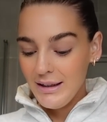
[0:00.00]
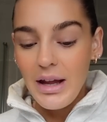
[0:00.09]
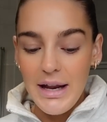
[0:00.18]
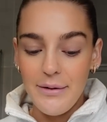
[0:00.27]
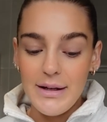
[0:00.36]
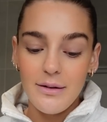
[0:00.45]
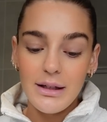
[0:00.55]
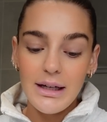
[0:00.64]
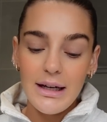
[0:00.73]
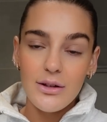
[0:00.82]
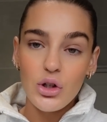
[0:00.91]
Anyways, I'm
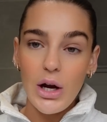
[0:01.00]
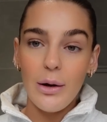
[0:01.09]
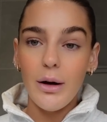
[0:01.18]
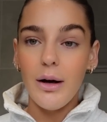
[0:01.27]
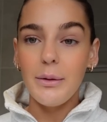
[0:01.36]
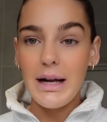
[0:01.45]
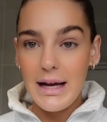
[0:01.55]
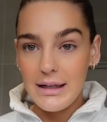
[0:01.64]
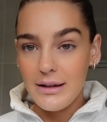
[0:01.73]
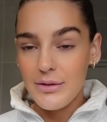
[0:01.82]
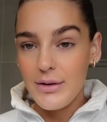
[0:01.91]
gonna get in the shower, I'm gonna
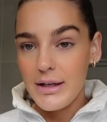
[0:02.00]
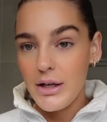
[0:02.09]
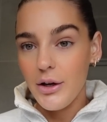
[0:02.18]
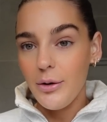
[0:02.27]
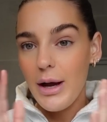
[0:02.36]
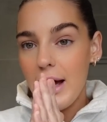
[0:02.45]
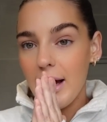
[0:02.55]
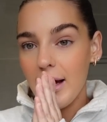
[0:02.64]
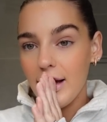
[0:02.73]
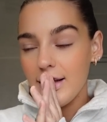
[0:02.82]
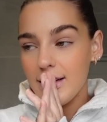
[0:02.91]
edit this video,
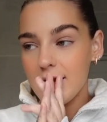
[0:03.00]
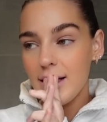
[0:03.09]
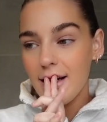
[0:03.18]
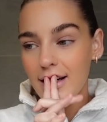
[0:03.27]
and